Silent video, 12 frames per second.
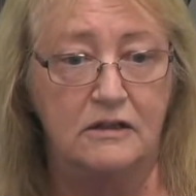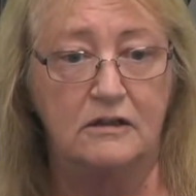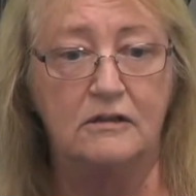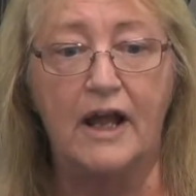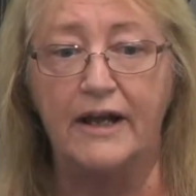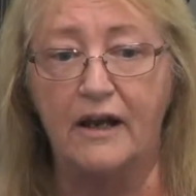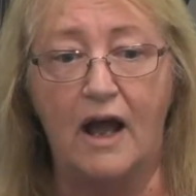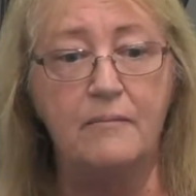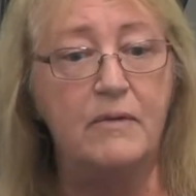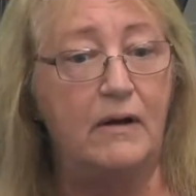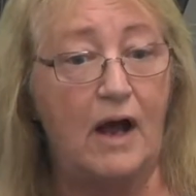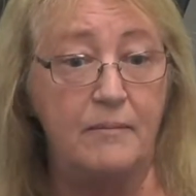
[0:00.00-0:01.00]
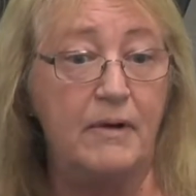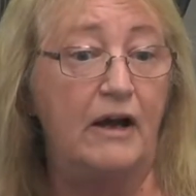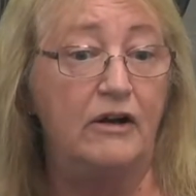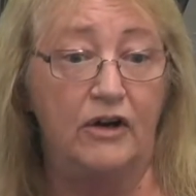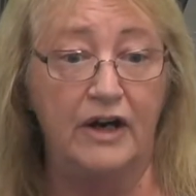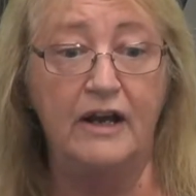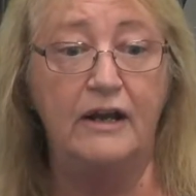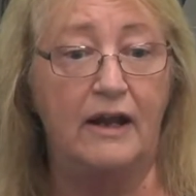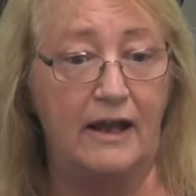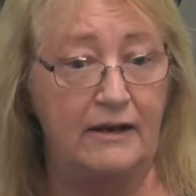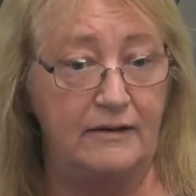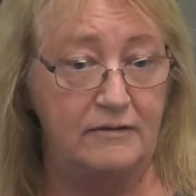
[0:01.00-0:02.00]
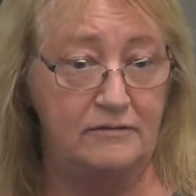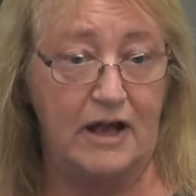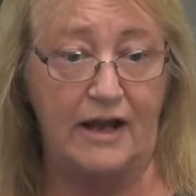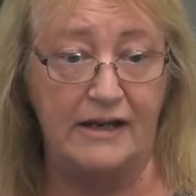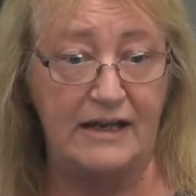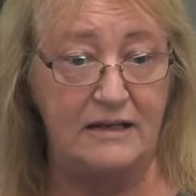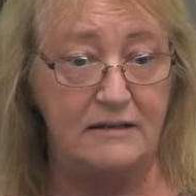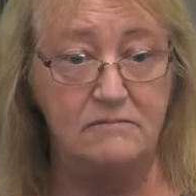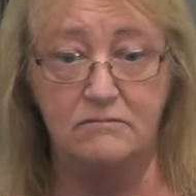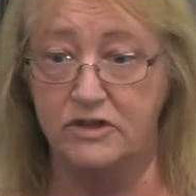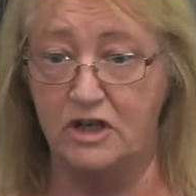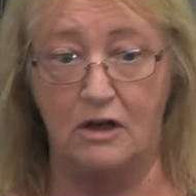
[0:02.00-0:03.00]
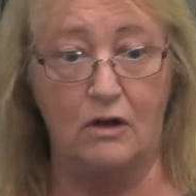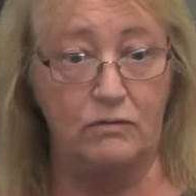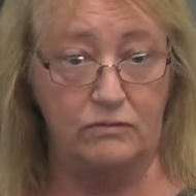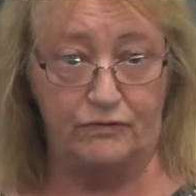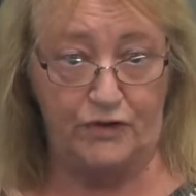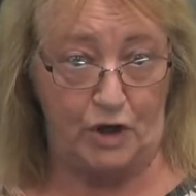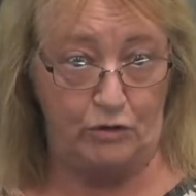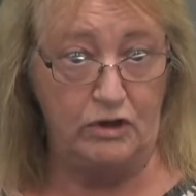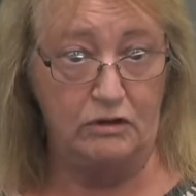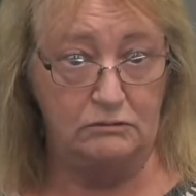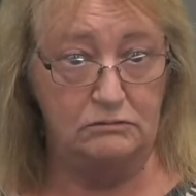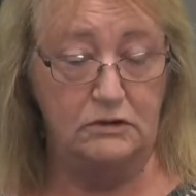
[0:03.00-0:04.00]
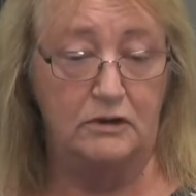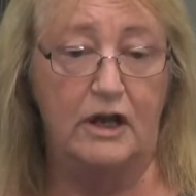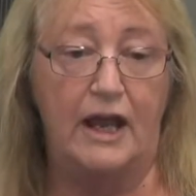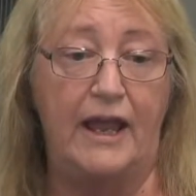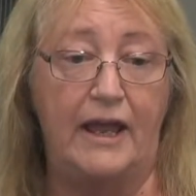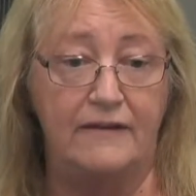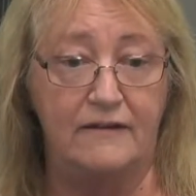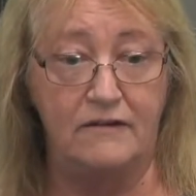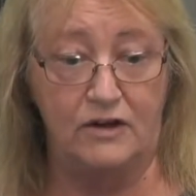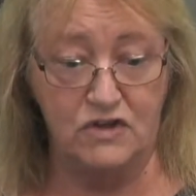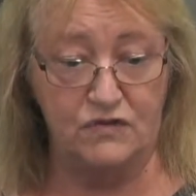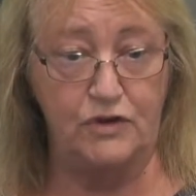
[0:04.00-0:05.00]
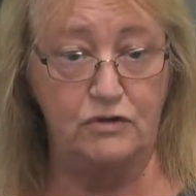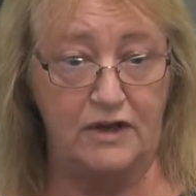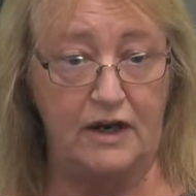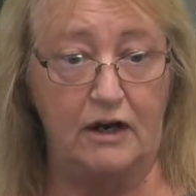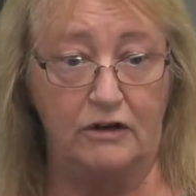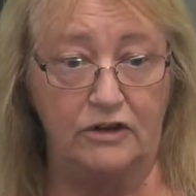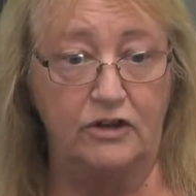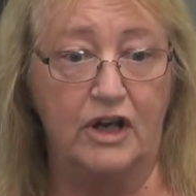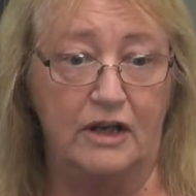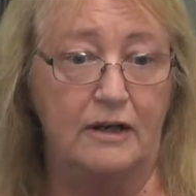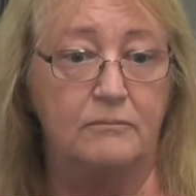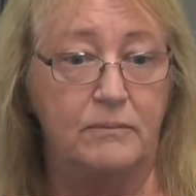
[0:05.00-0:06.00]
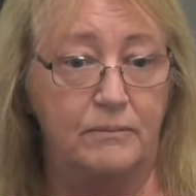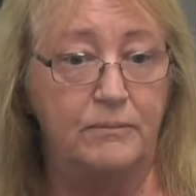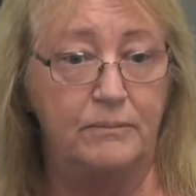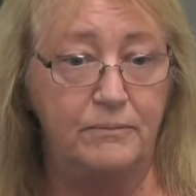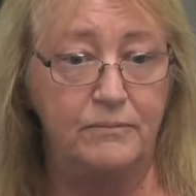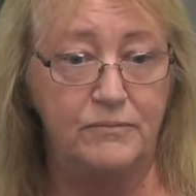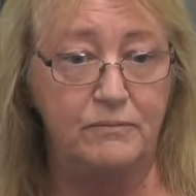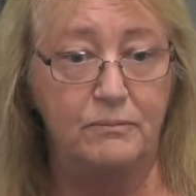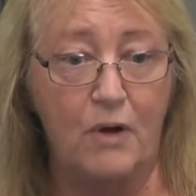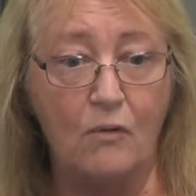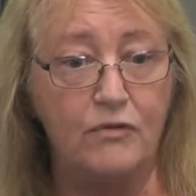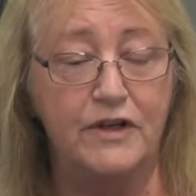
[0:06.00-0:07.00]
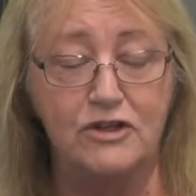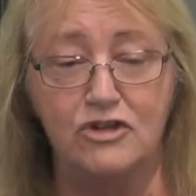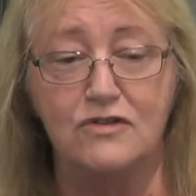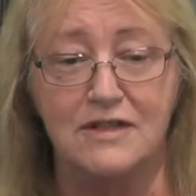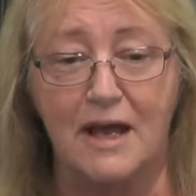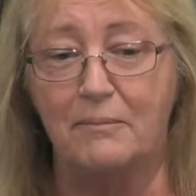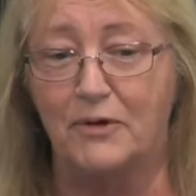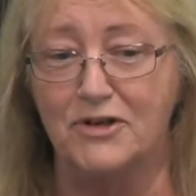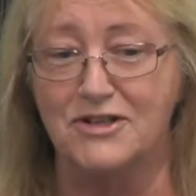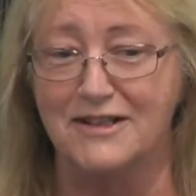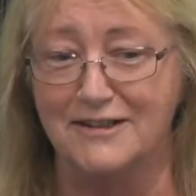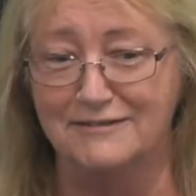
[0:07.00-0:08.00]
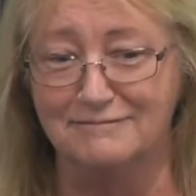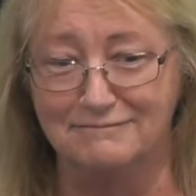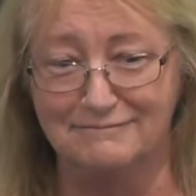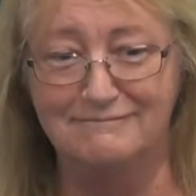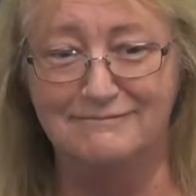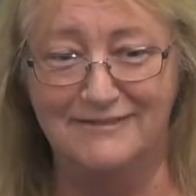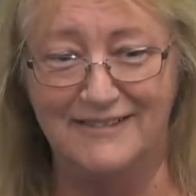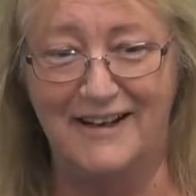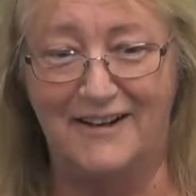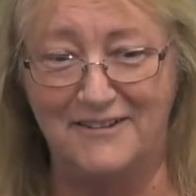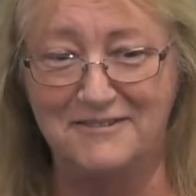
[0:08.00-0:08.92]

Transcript: like I'm hungry and I need, food, and there's food there, you're going to hopefully choose that person. Yeah.